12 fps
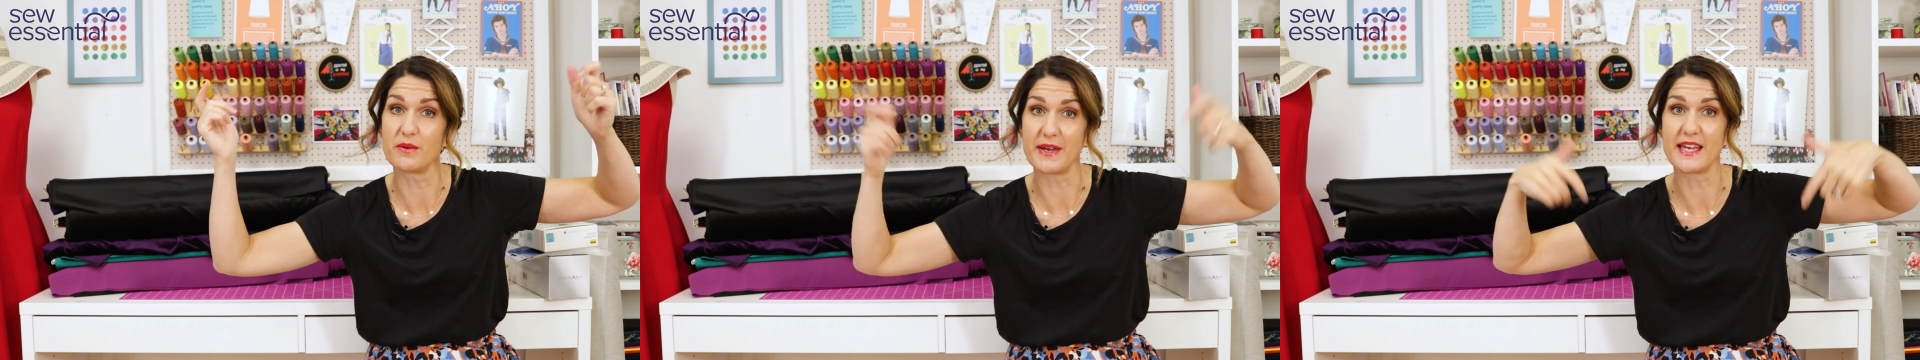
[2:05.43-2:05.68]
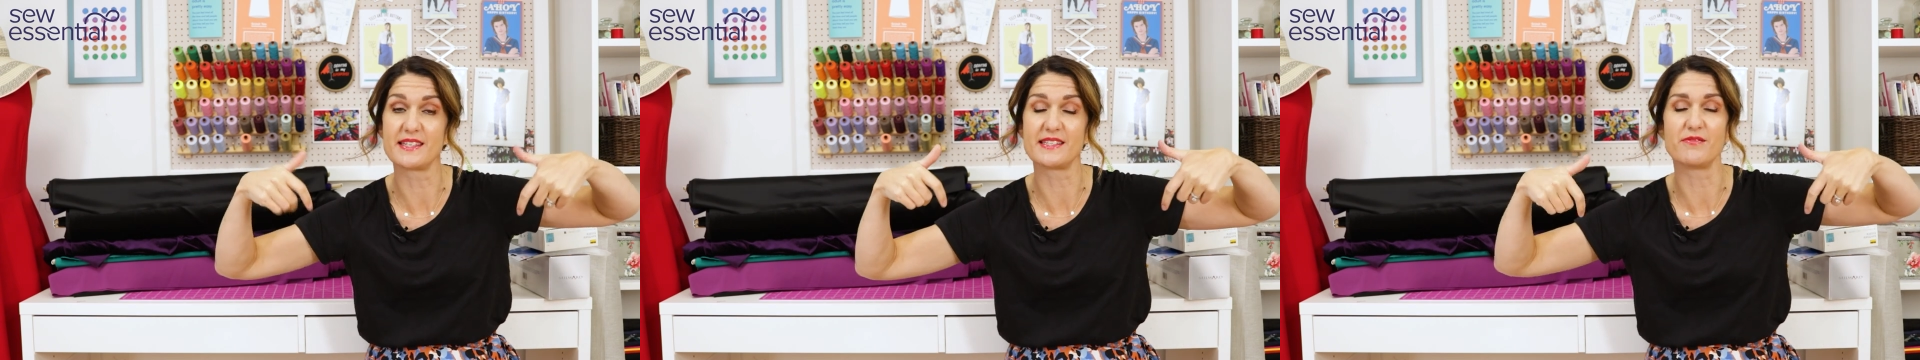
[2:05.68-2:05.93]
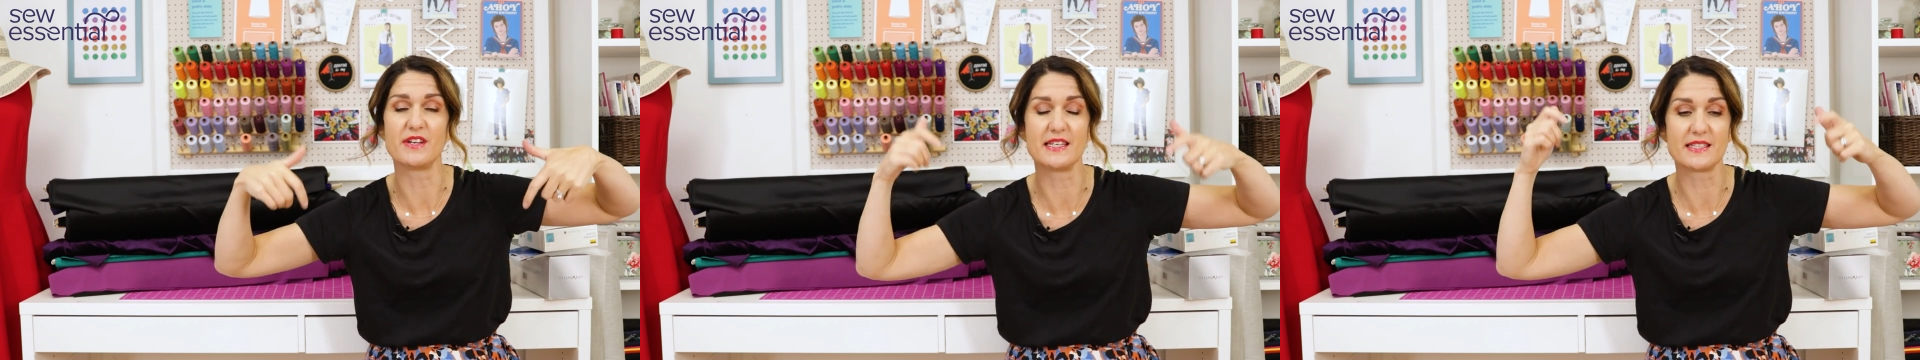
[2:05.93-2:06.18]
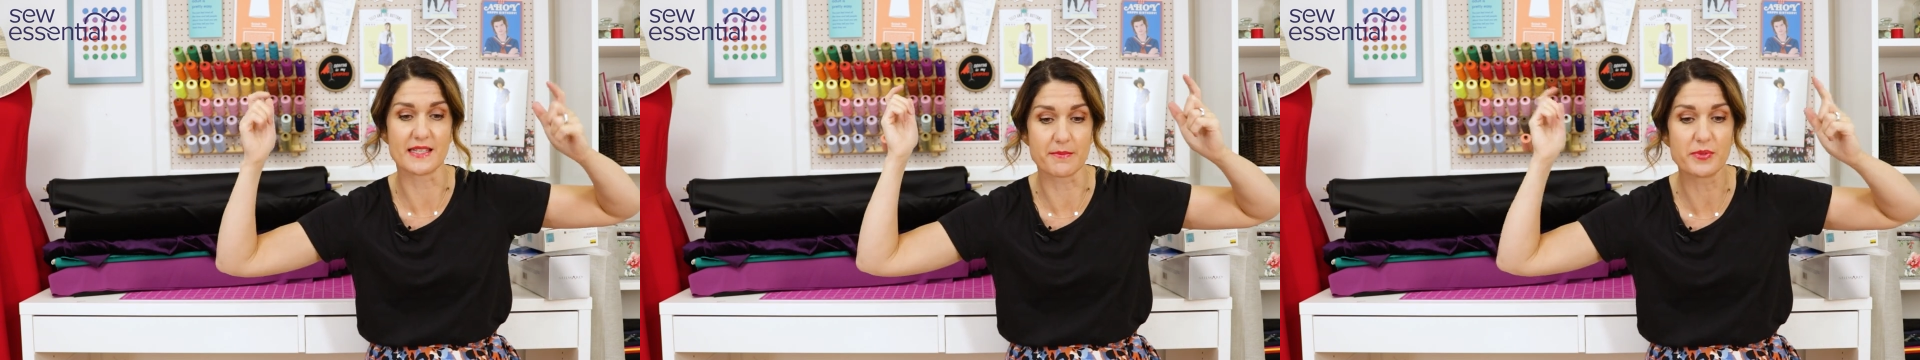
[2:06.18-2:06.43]
makes it
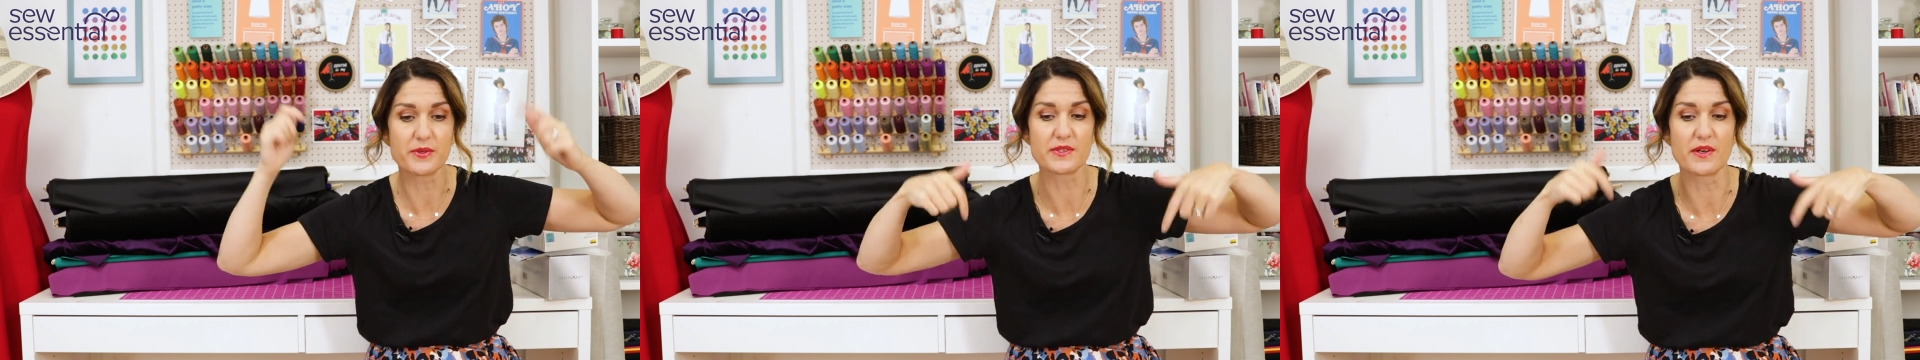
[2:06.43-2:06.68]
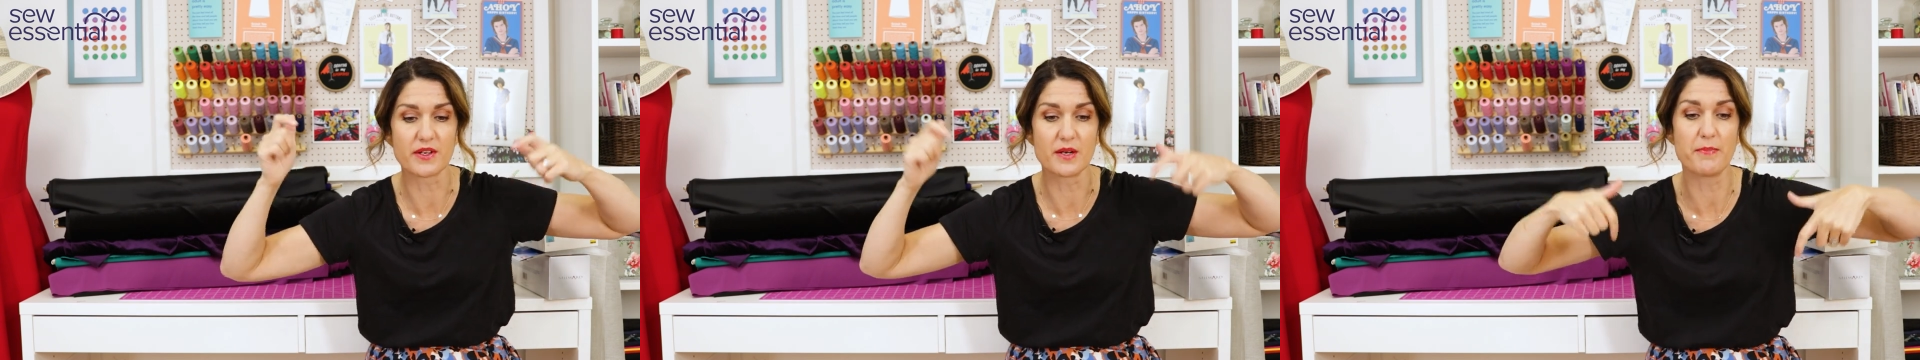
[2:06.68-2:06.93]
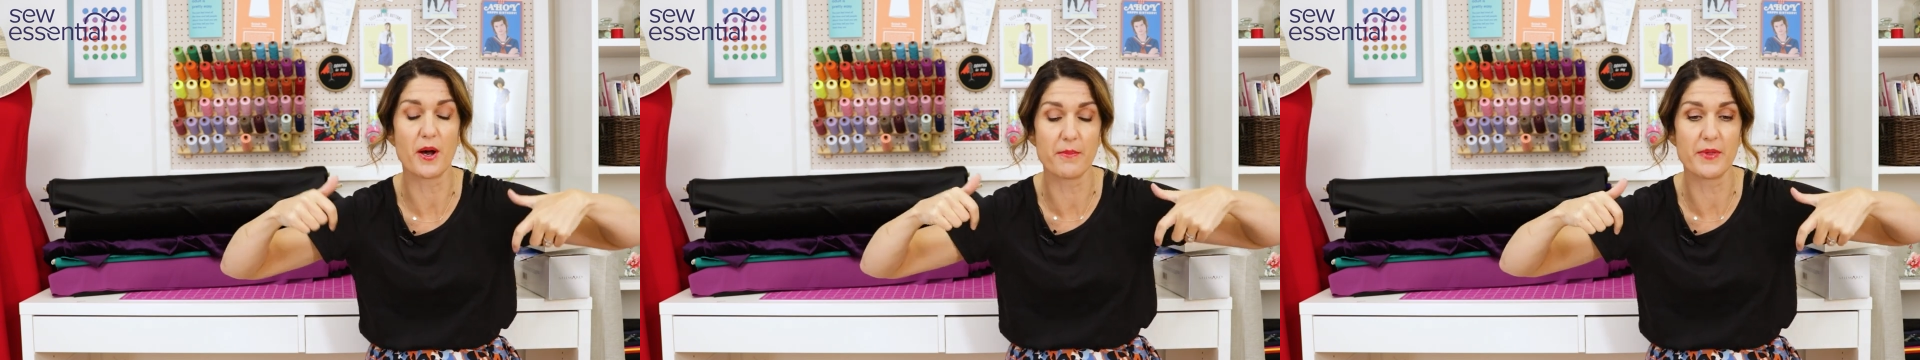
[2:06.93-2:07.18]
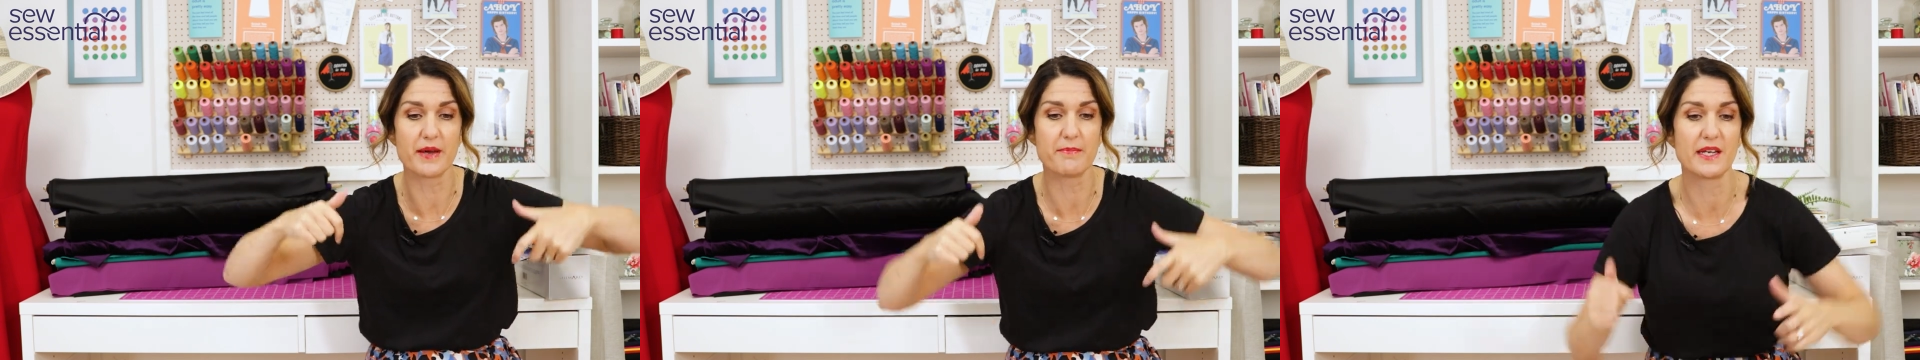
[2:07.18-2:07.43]
really simple, so I'm going to
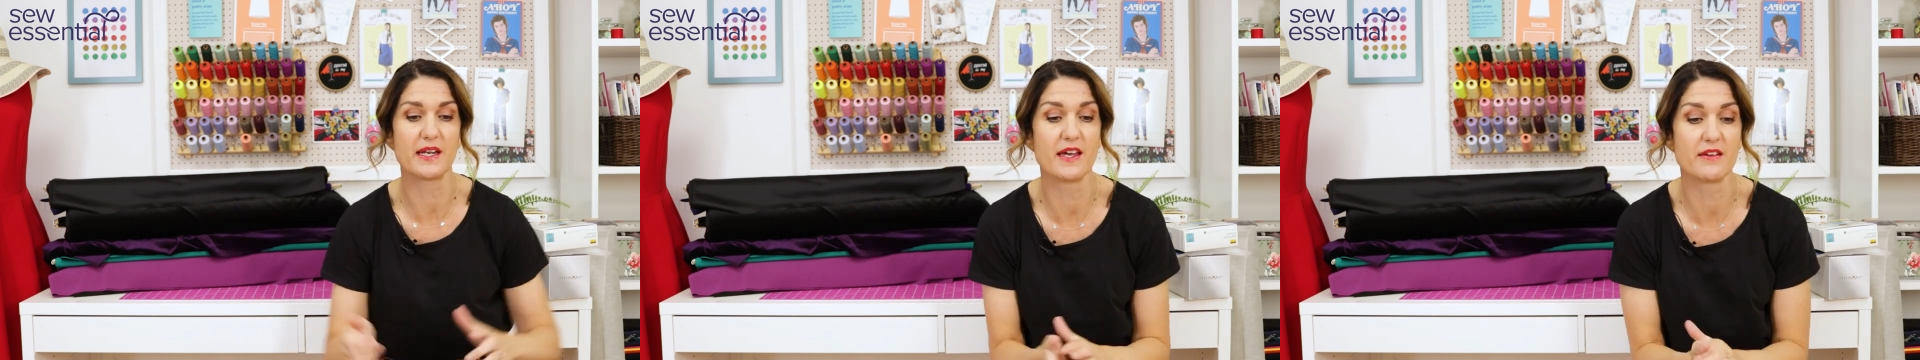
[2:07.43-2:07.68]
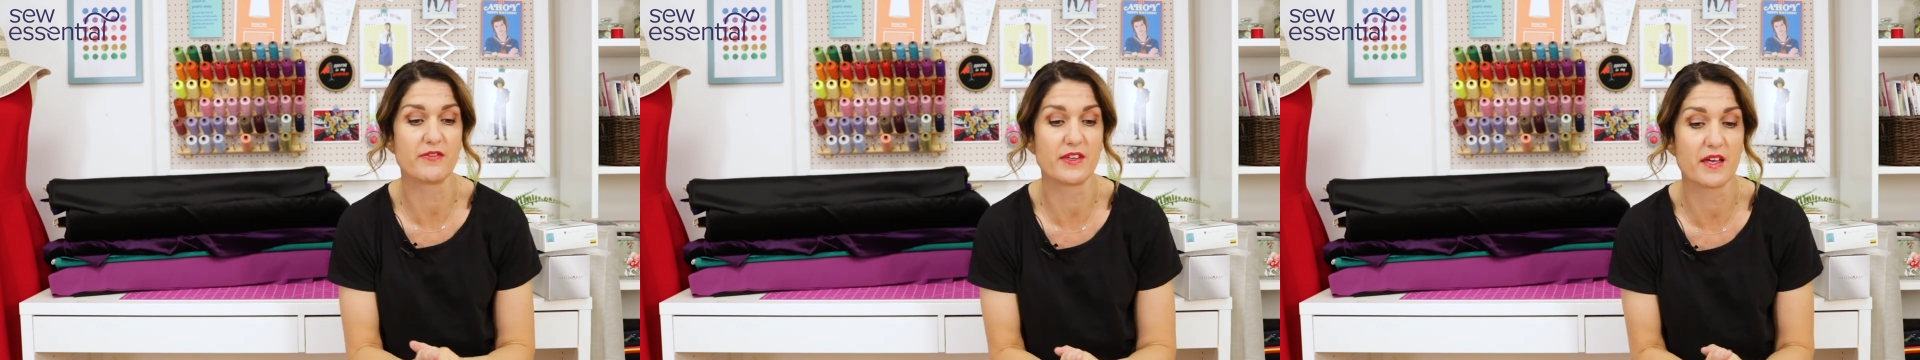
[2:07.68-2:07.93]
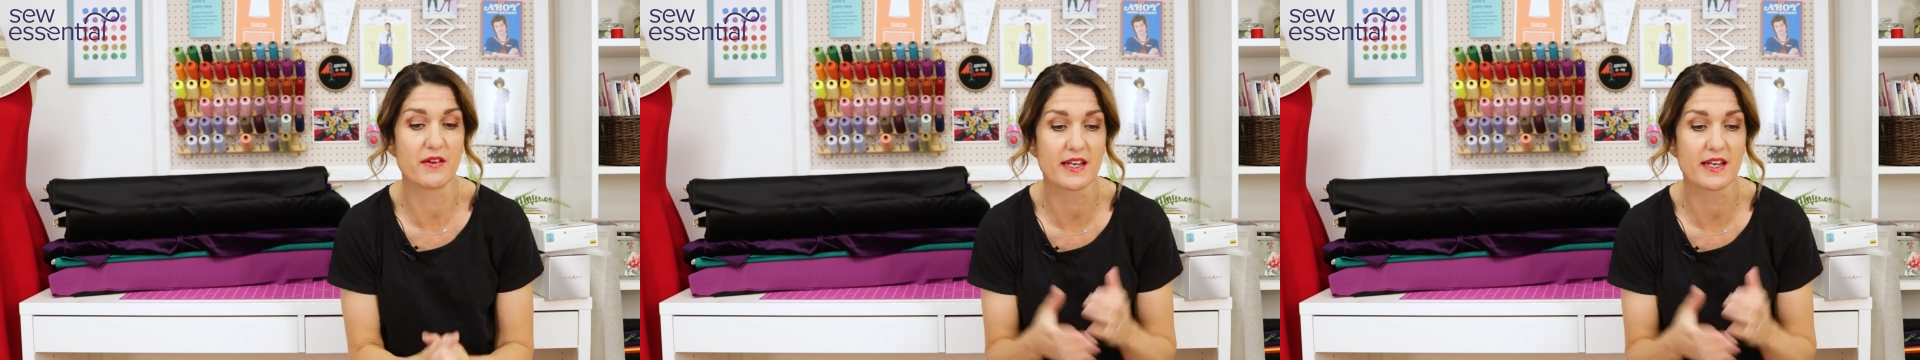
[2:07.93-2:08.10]
pop that below for you.